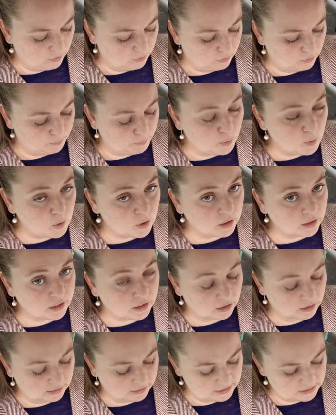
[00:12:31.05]
The poor
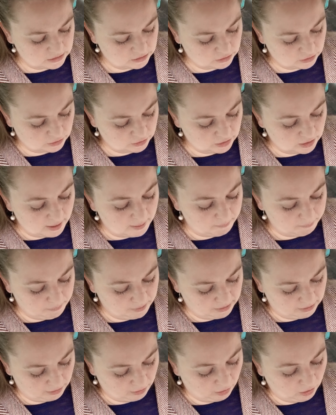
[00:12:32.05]
little lizard,
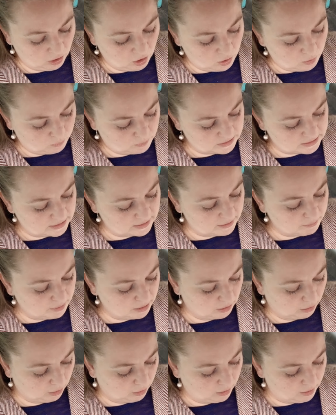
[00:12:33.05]
Bill, was in the
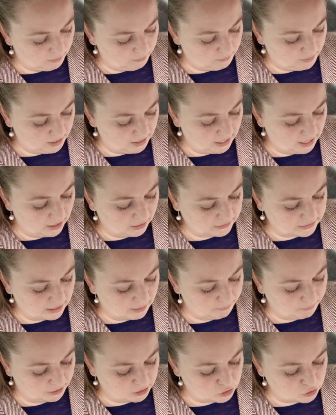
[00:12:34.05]
middle, being held
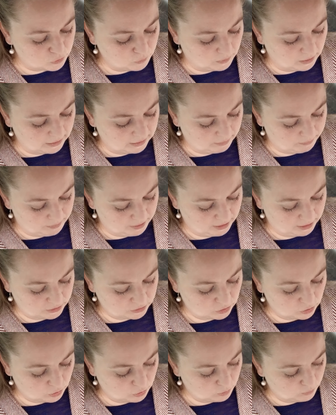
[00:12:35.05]
up by 2 guinea
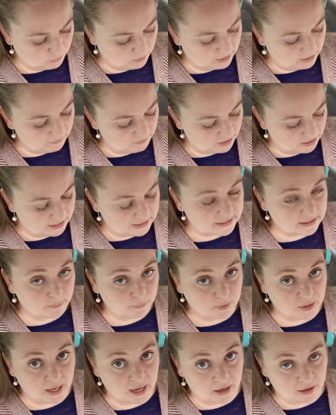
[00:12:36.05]
pigs, who were giving it
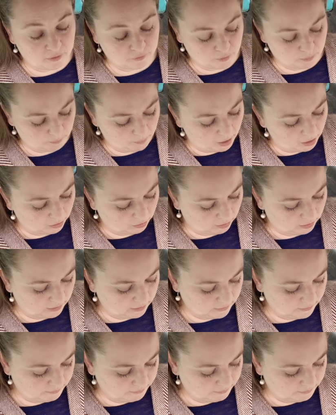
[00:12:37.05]
something out of a bottle.